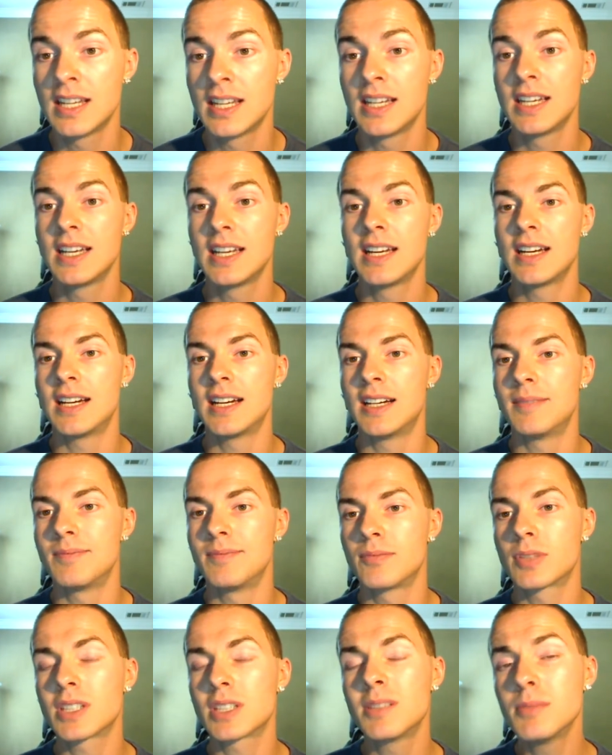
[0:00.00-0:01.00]
We're
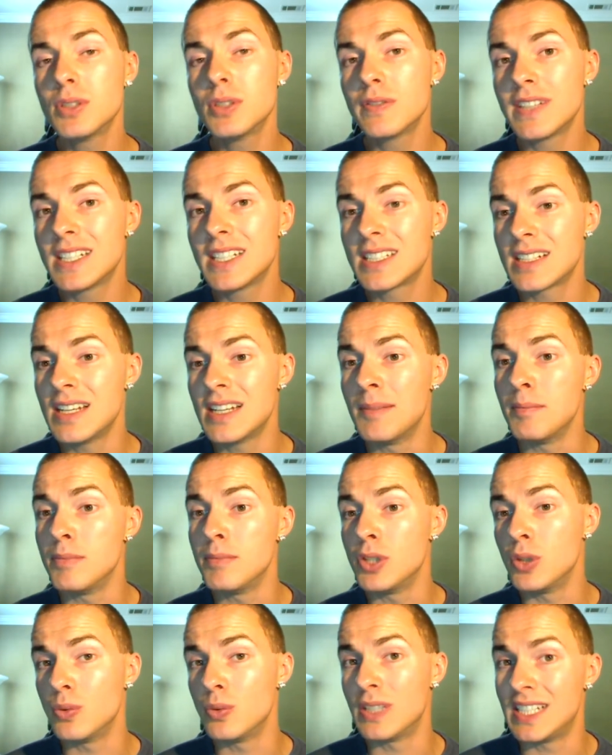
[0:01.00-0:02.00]
going to move into
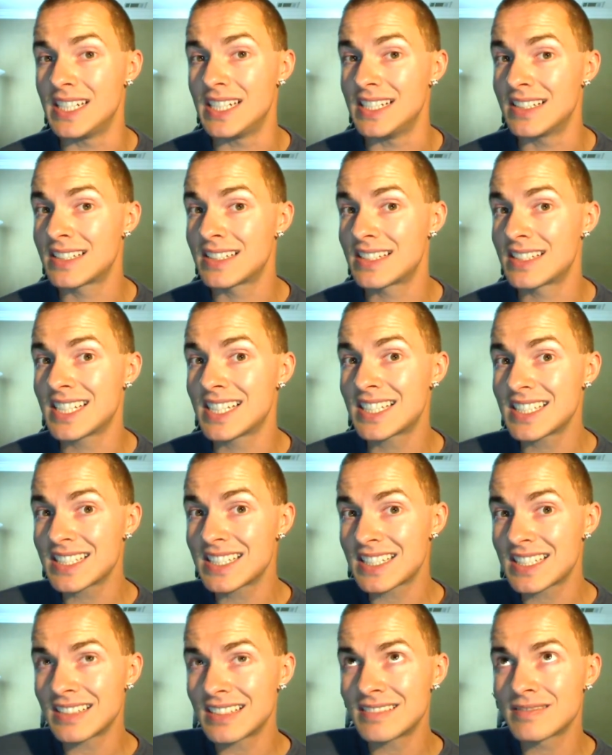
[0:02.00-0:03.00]
immunities. This
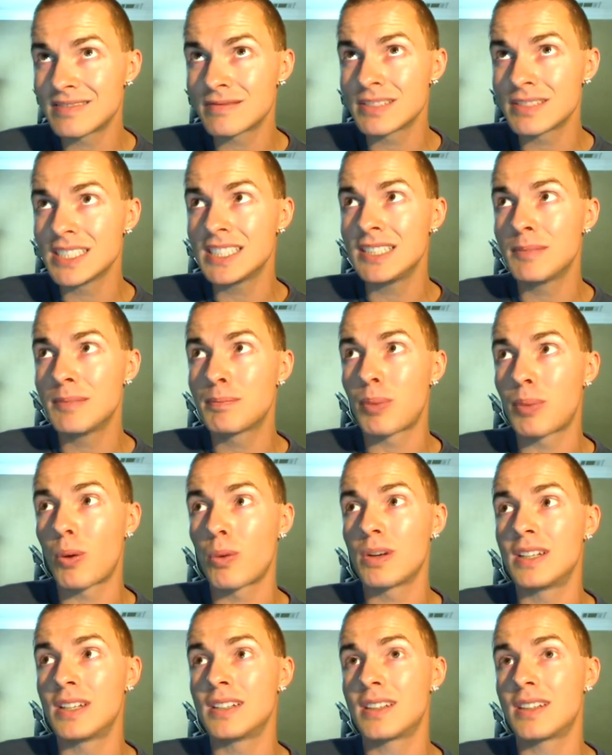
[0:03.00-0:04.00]
is a really
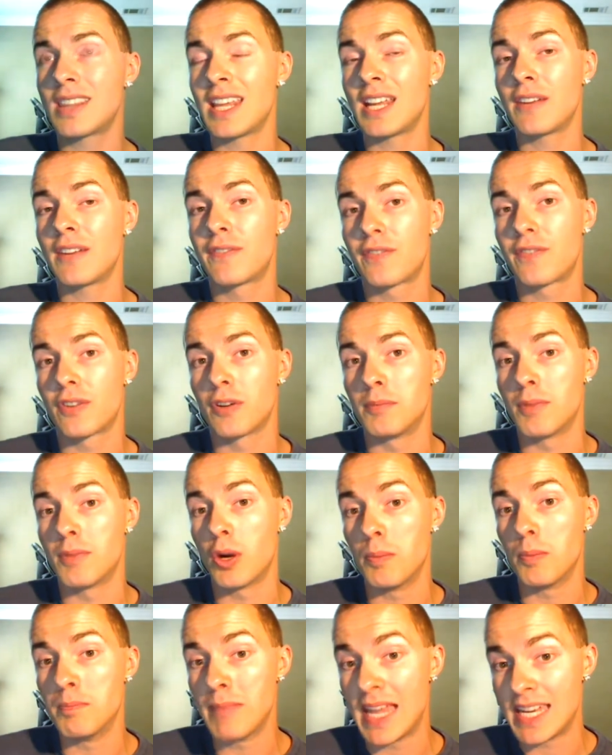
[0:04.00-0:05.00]
important thing for
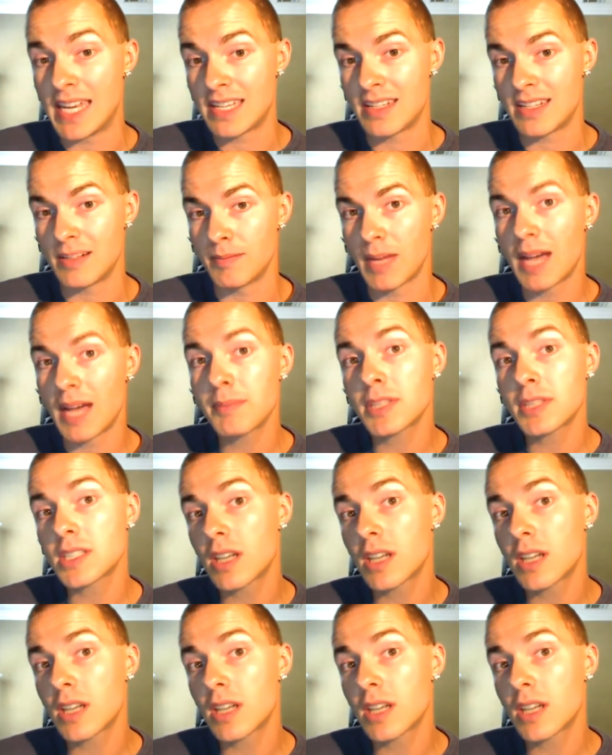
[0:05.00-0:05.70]
momentum. I'm going to talk